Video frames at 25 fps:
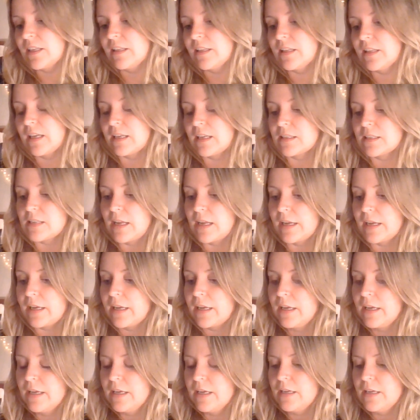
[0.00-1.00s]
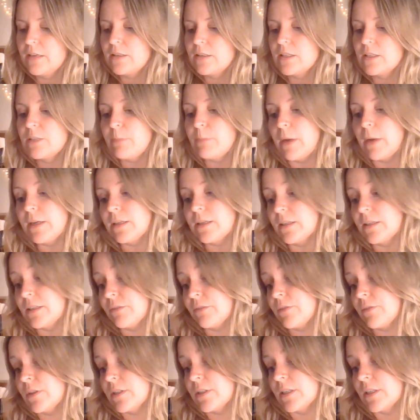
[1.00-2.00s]
things like, "Despite our
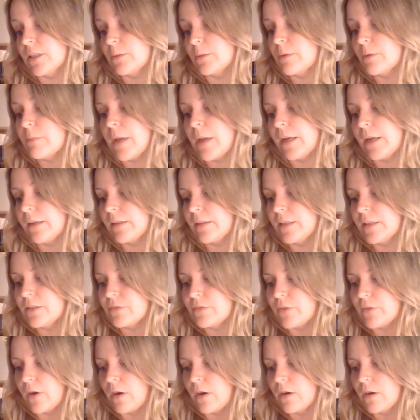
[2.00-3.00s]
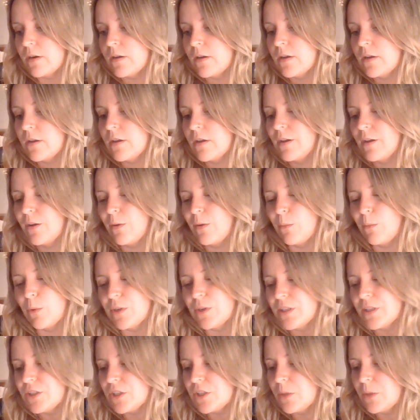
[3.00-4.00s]
differences, we've made it this far." What
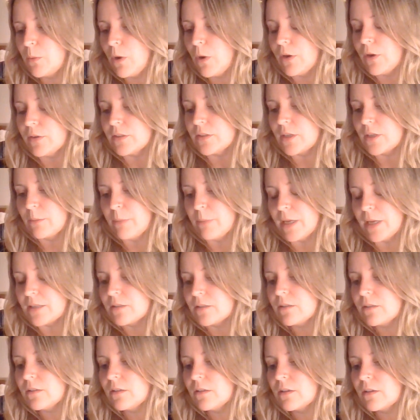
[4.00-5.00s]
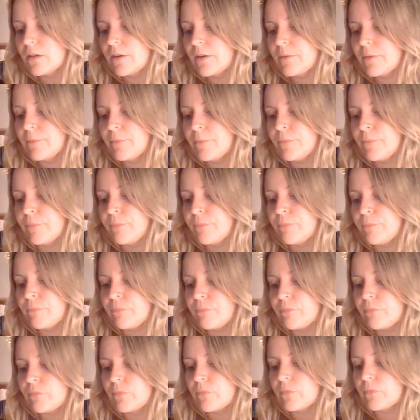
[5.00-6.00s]
did she want? A medal?
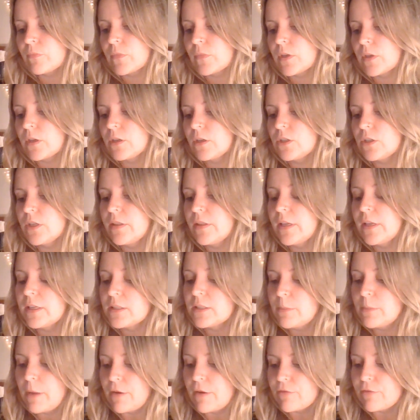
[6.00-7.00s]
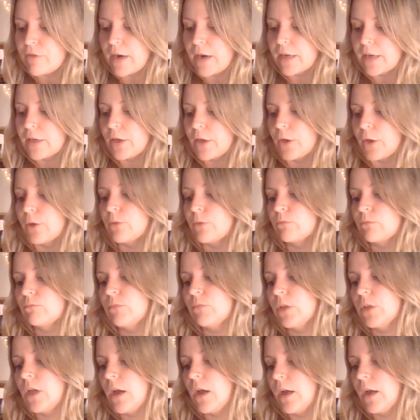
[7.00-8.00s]
She thinks about Franco,
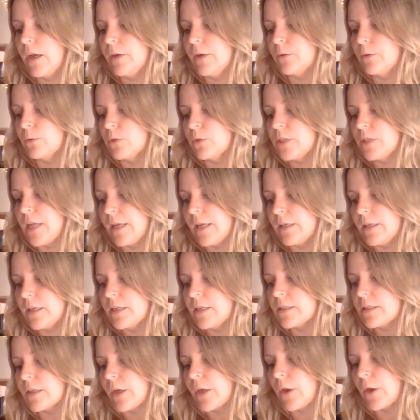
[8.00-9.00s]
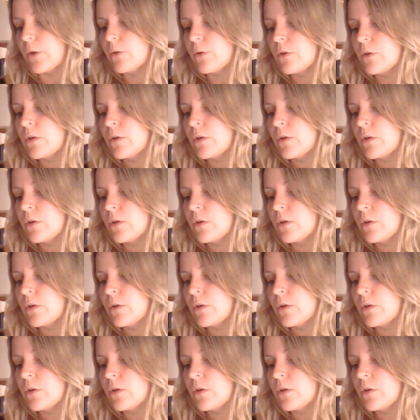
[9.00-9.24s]
9 or 10 years ago.